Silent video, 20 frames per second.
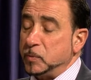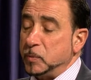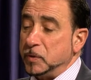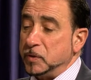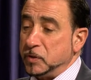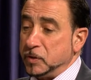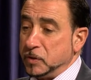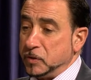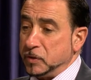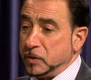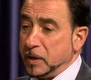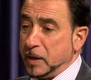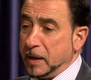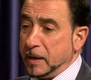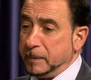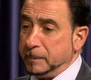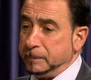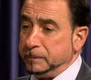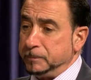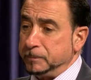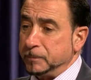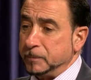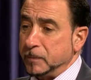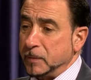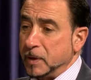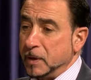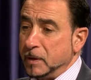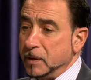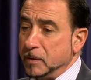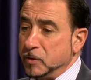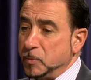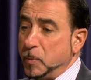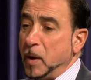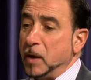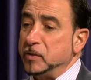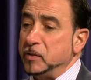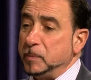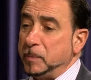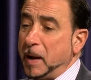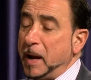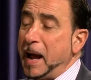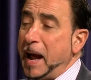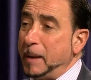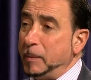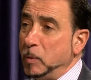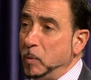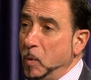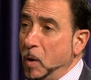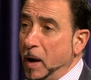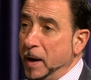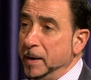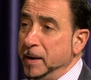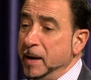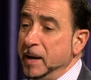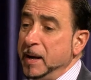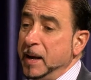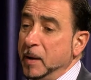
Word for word: which is um, sponsored by Harbor One. Mm -hmm.